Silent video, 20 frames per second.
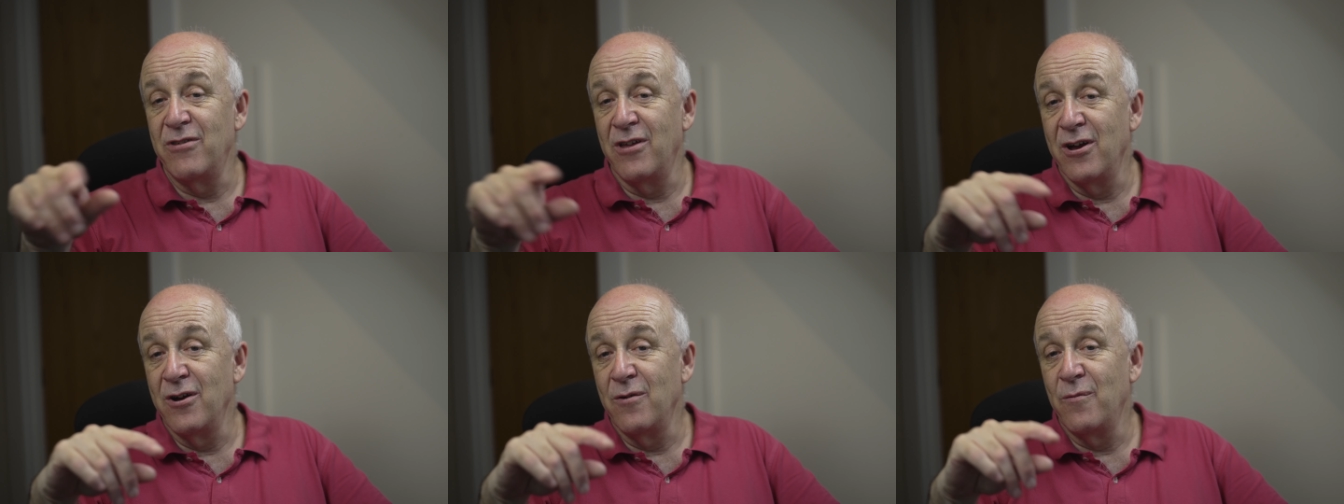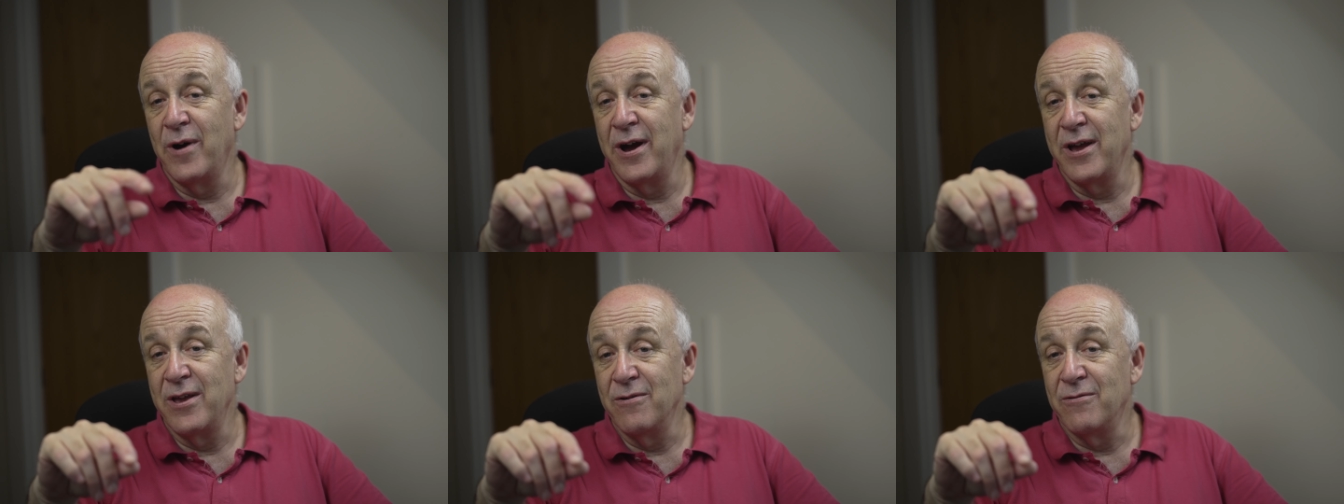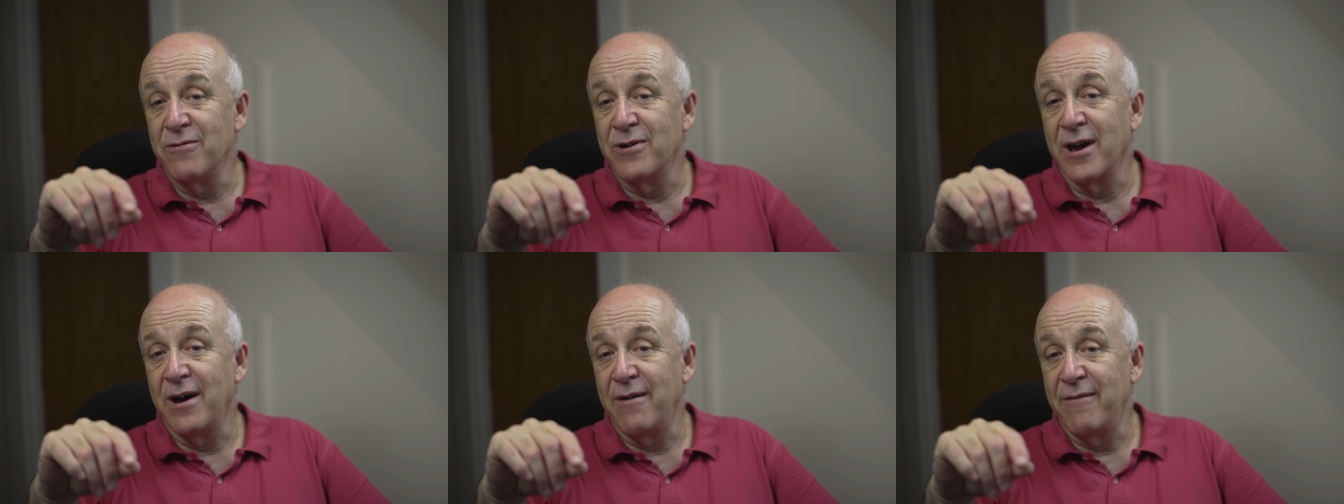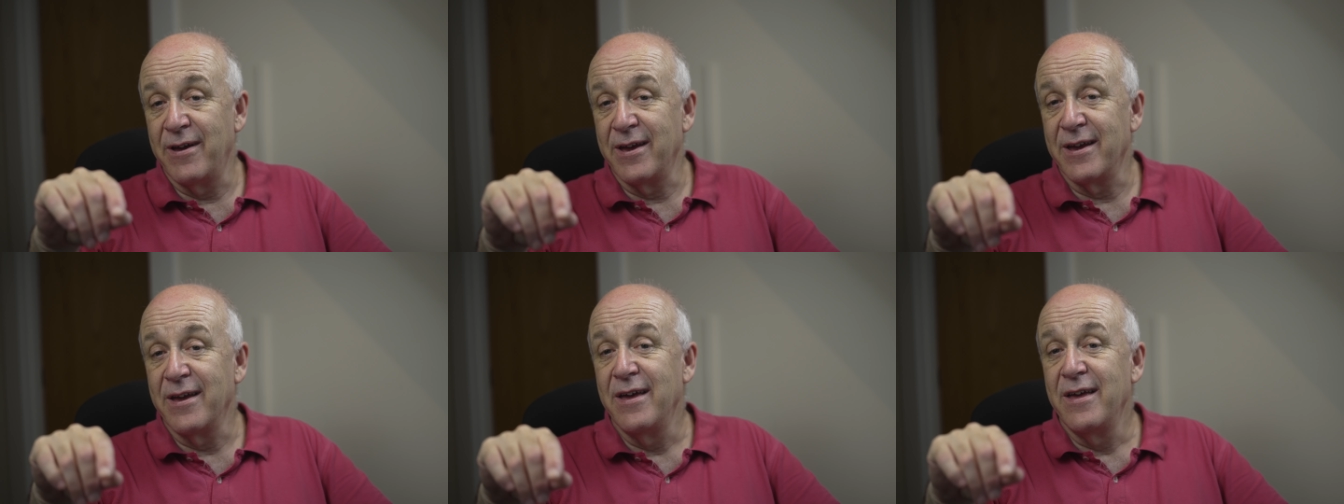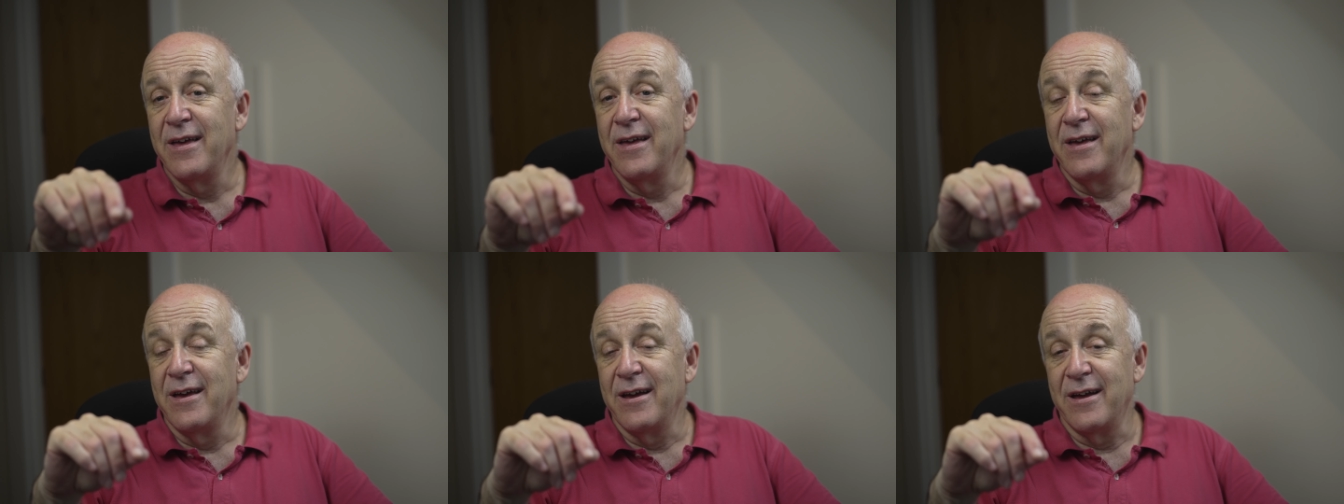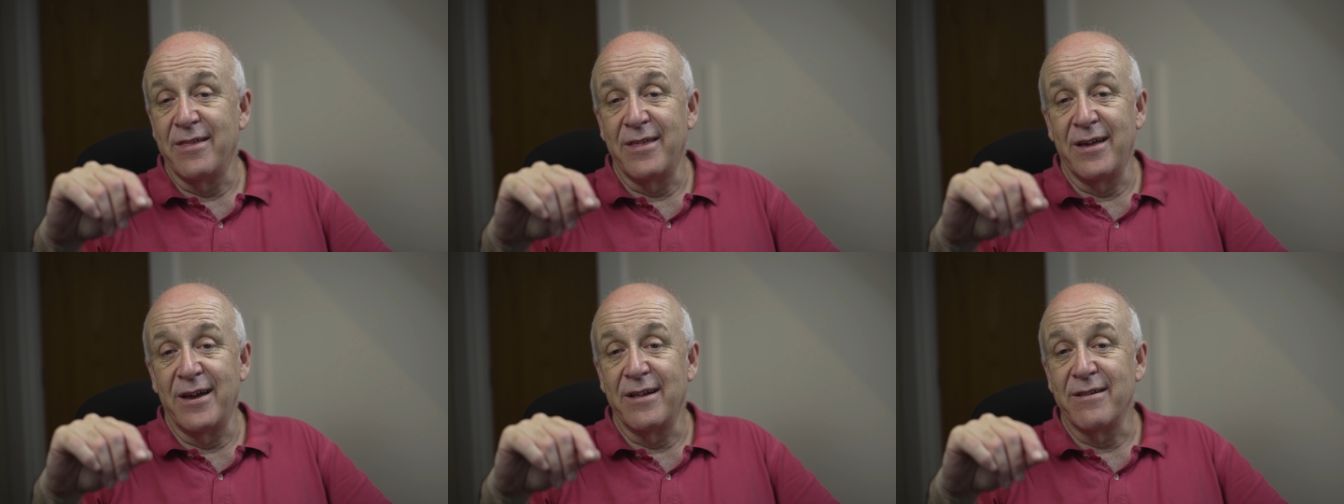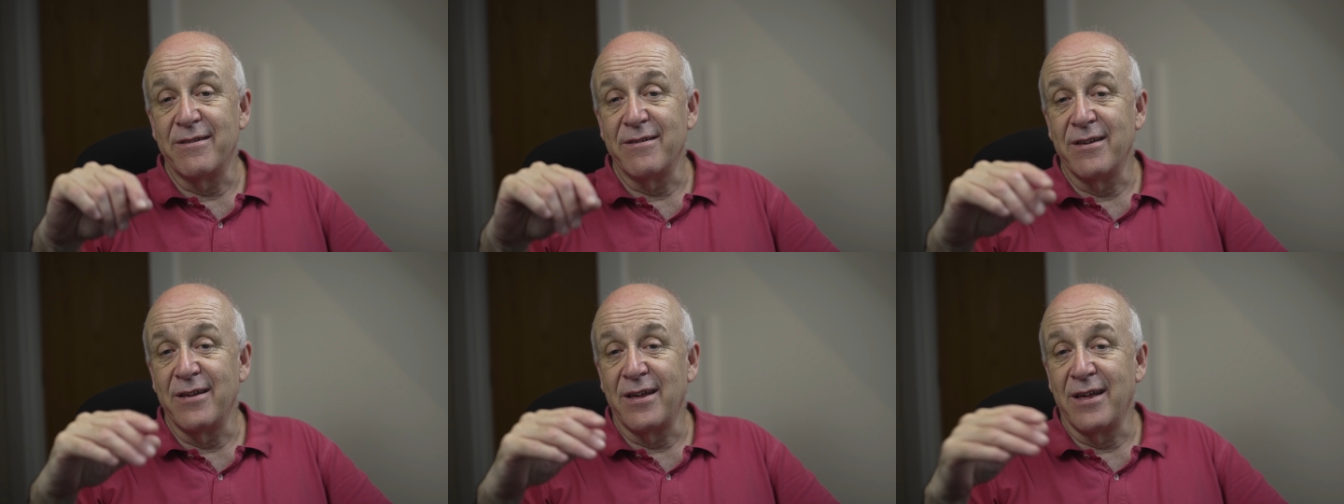know where you're going, and
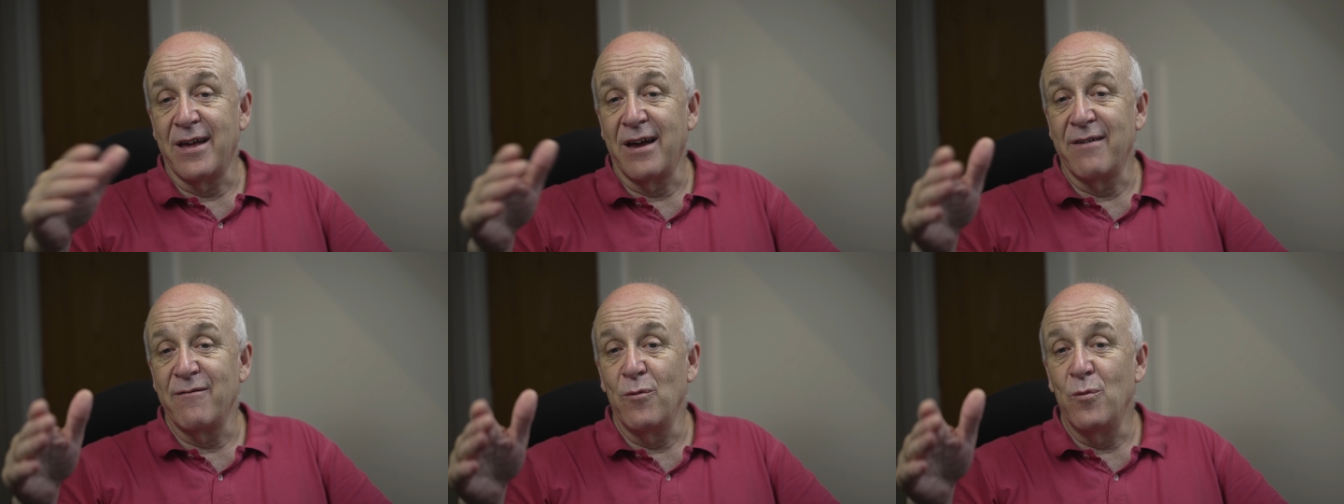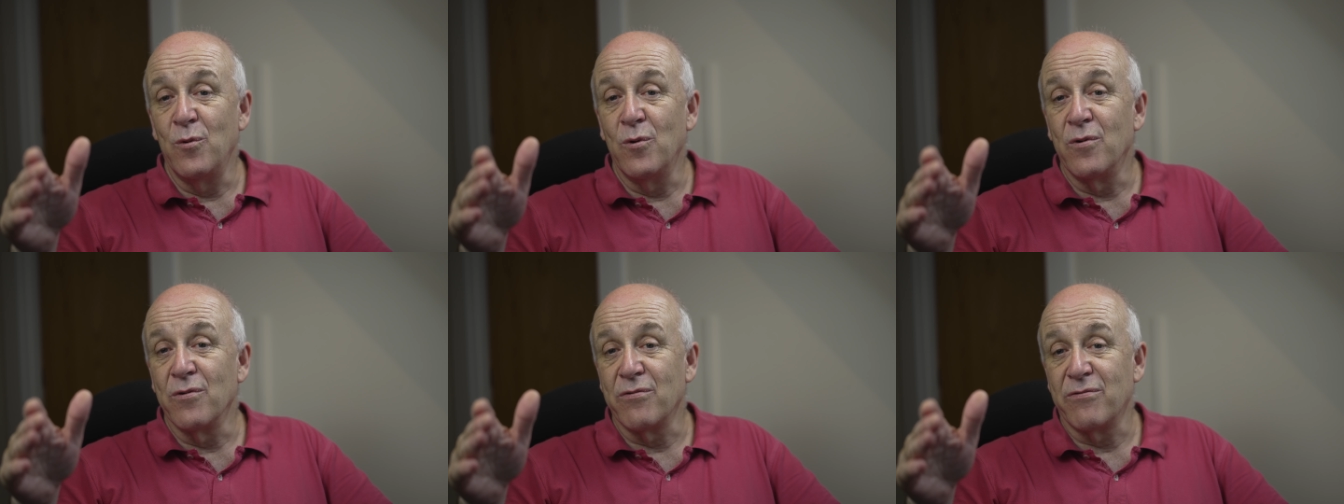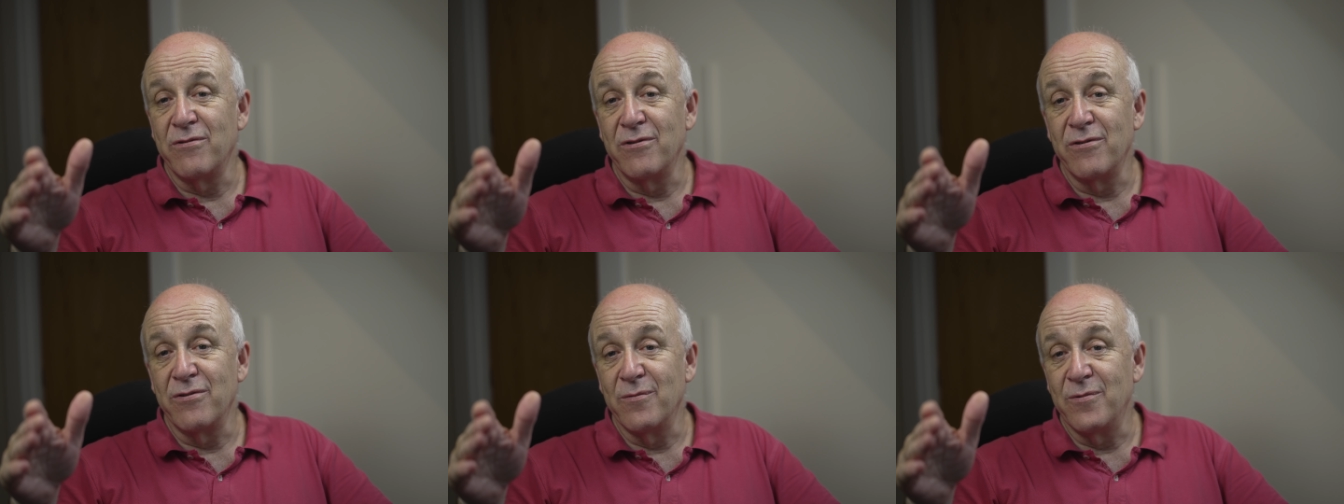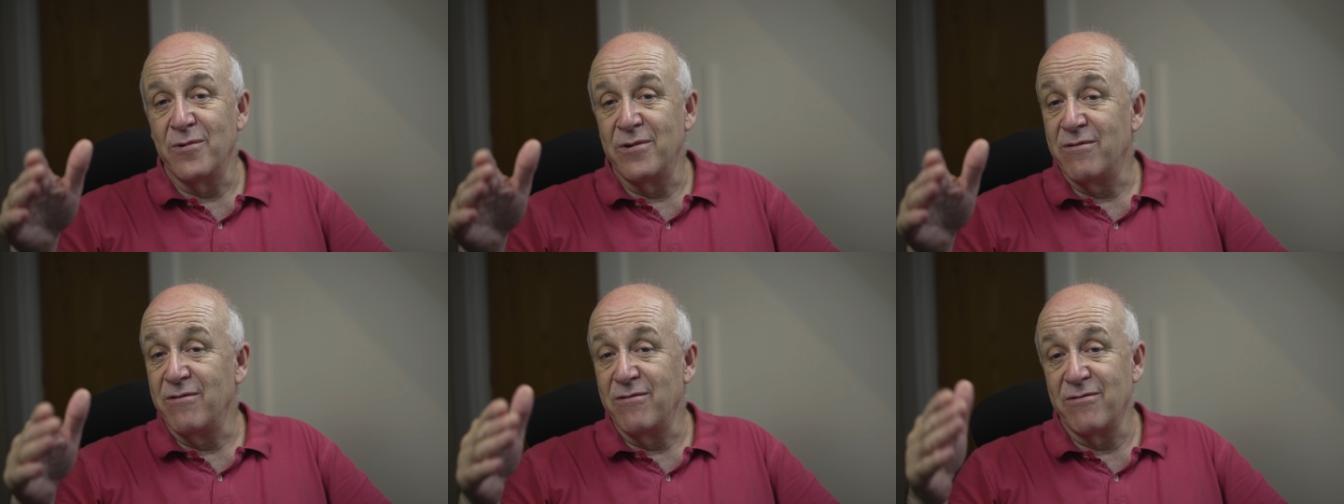have a walk through the woods.